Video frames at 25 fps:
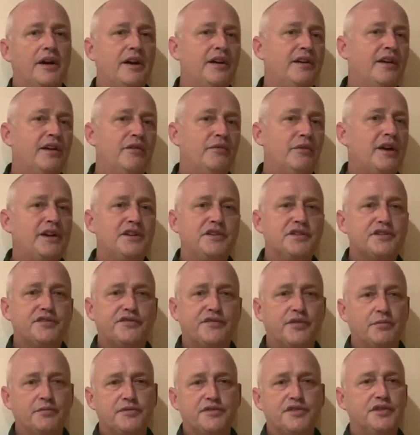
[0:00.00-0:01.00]
and that ranges
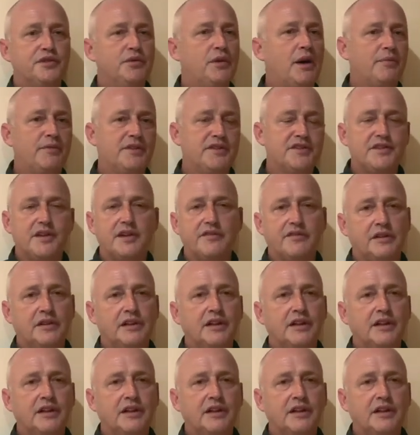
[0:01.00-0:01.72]
from 2 up to 7